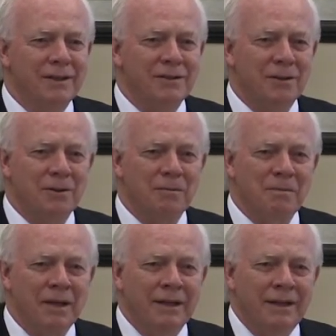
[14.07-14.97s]
So,
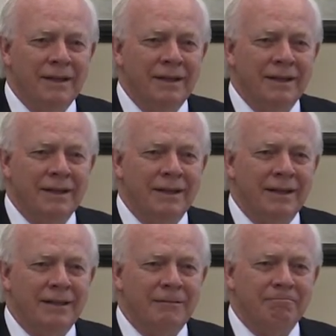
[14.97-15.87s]

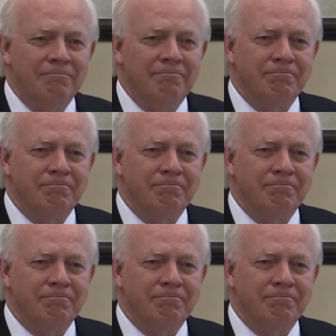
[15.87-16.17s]
um,